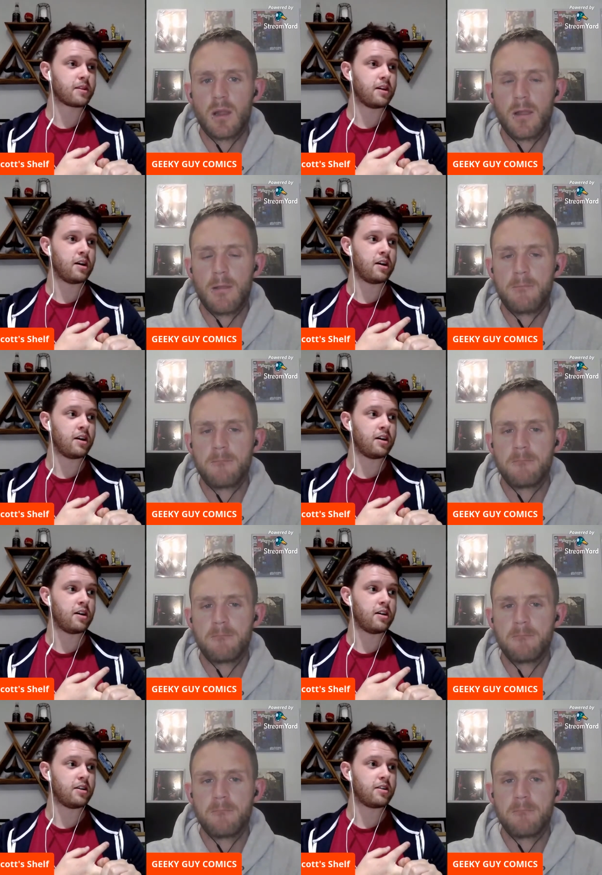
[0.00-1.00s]

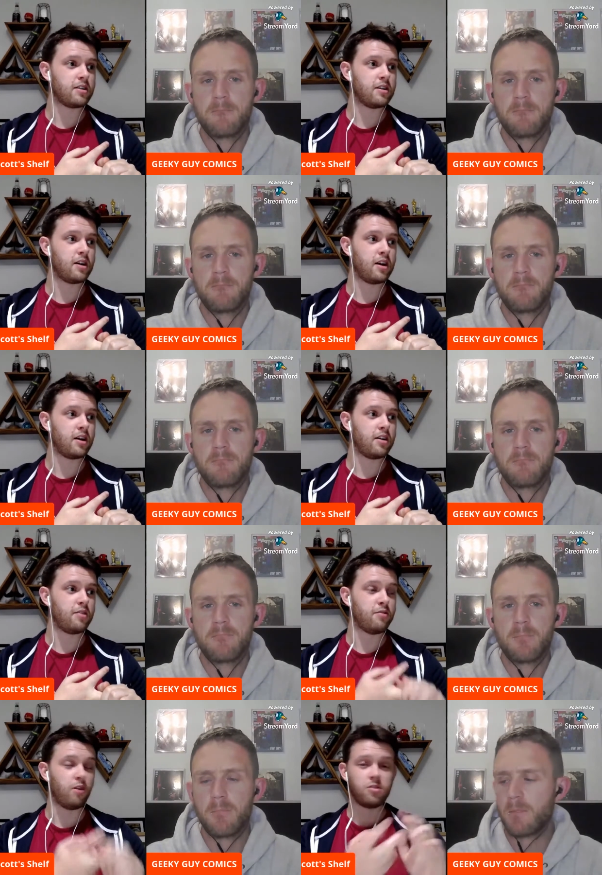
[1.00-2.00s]
Speaker 1: uh, uh,
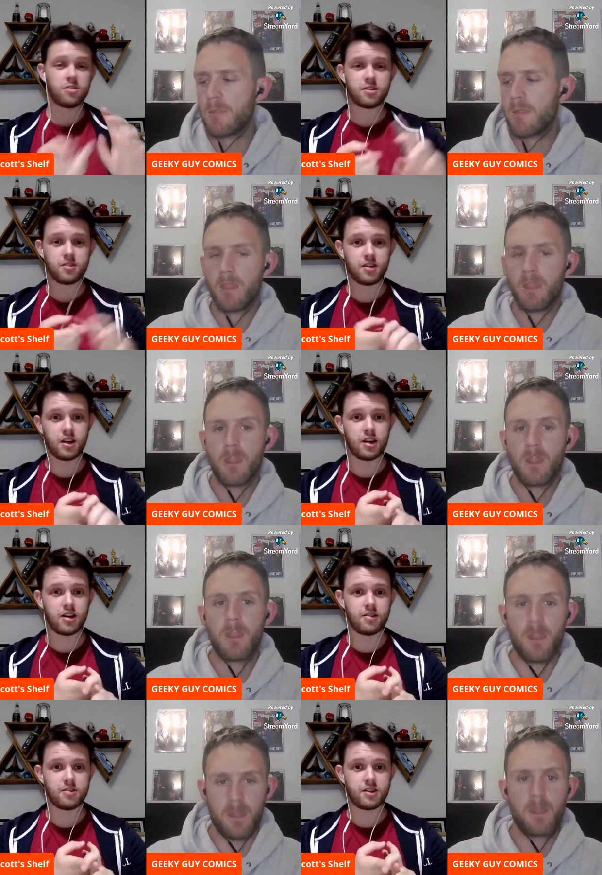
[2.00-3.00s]
Vault. Uh,
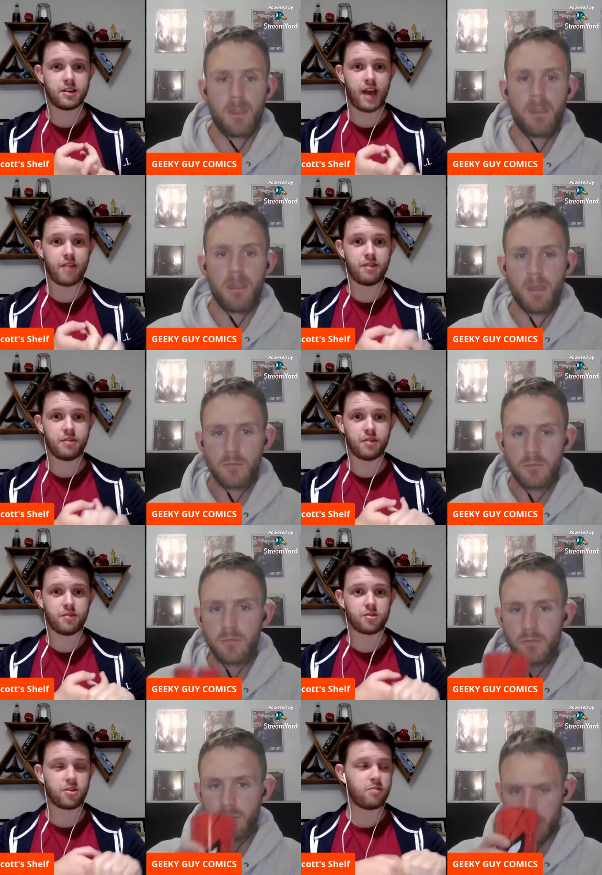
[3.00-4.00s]
mm-hmm. Was it Heavy by
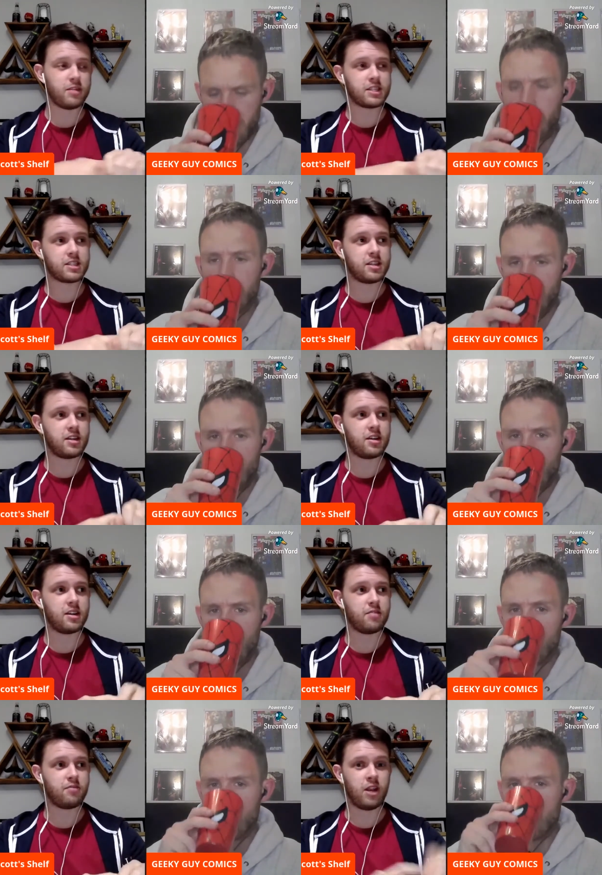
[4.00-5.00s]
Vault Comics?
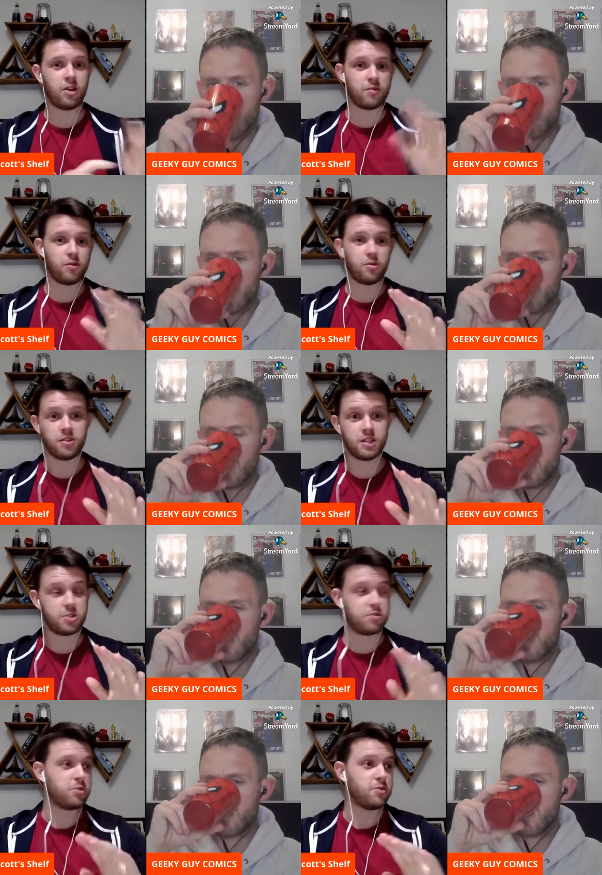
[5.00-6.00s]
Uh, really looking forward to
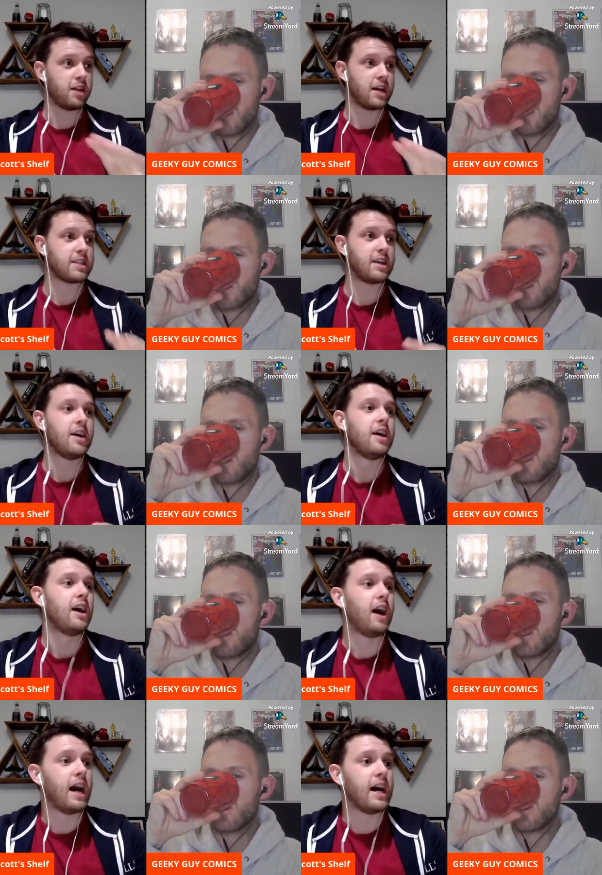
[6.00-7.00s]
issue two of that
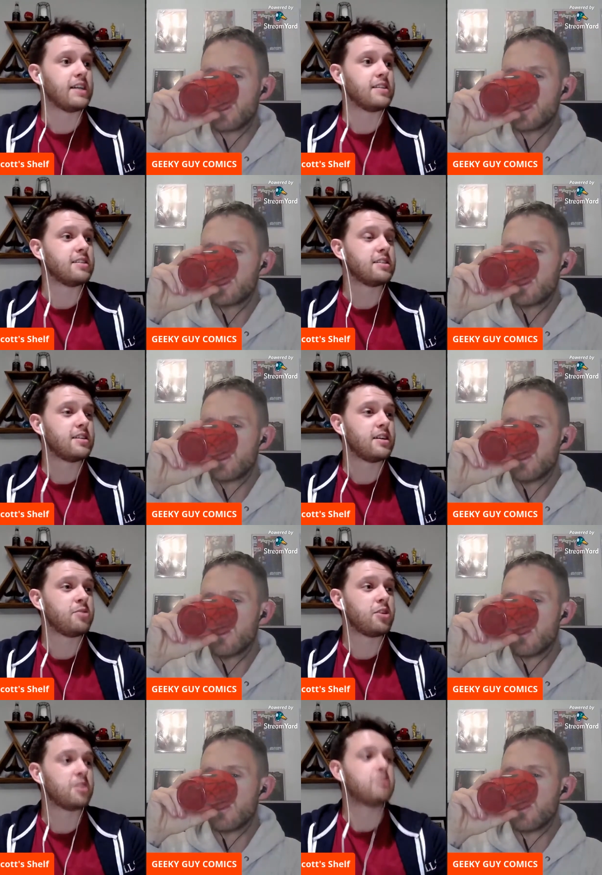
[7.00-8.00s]
and I'm
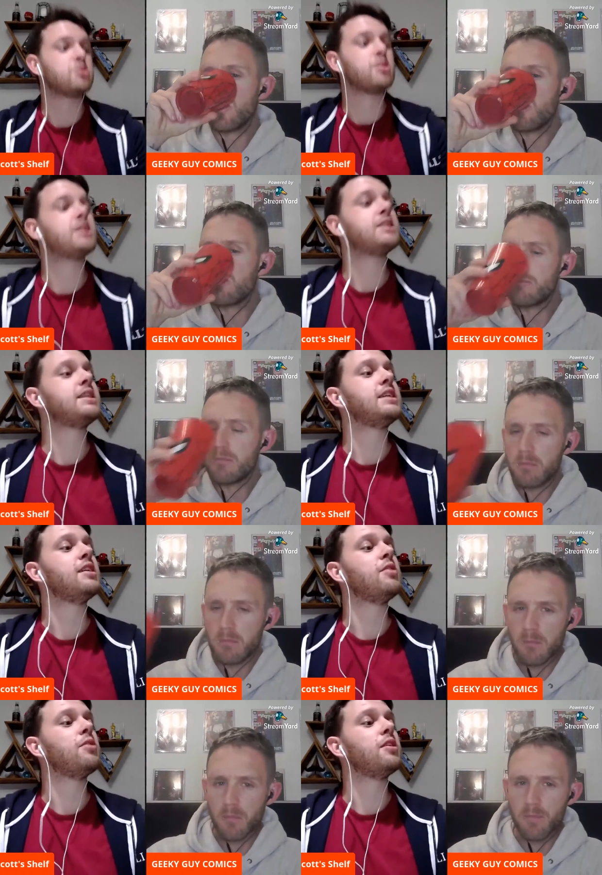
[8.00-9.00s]
trying to just trying to see
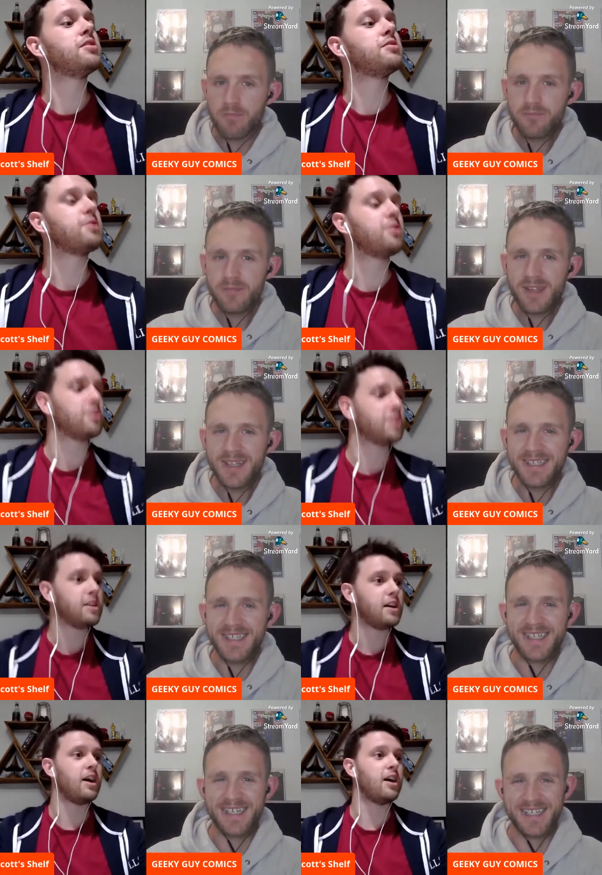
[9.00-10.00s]
now what else have I got.
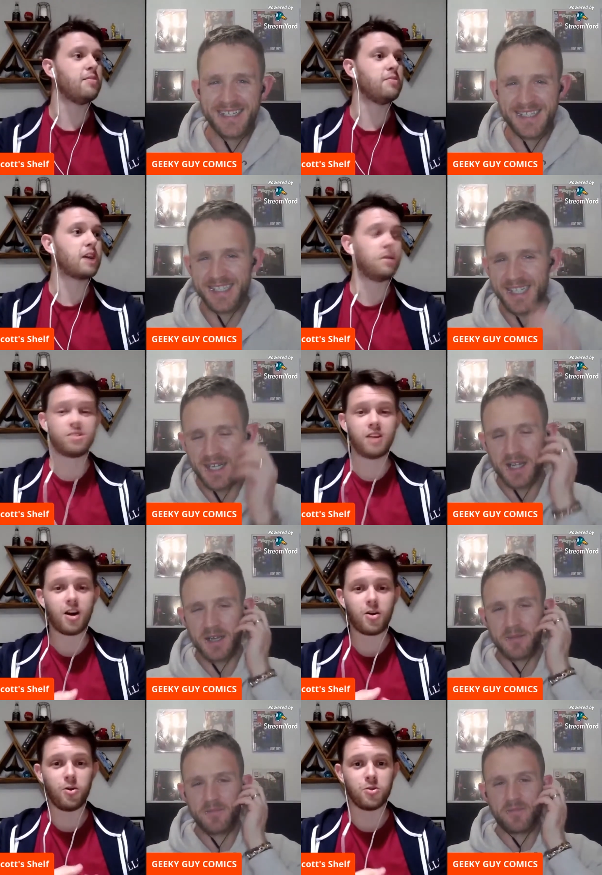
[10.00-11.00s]
Um, a couple
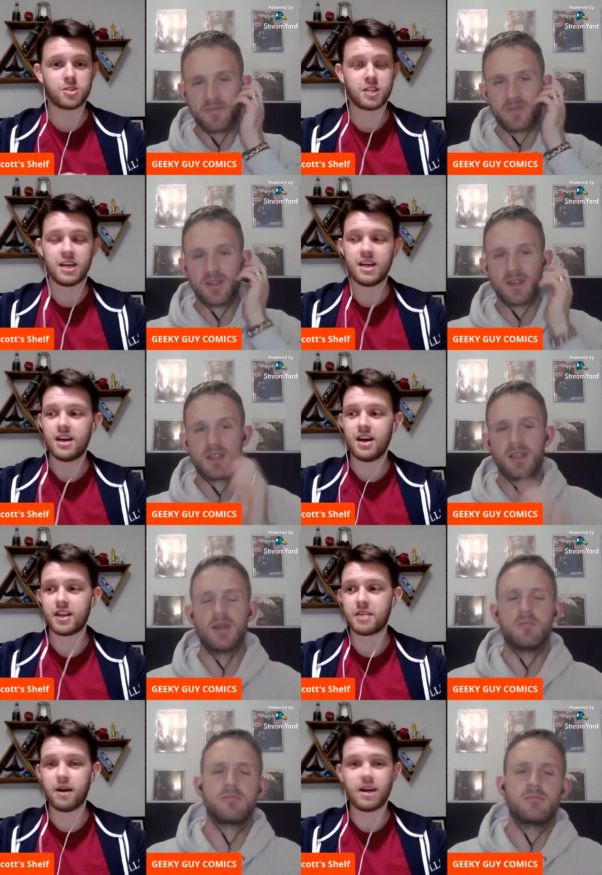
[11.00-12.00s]
Dark Horse. I think yeah. my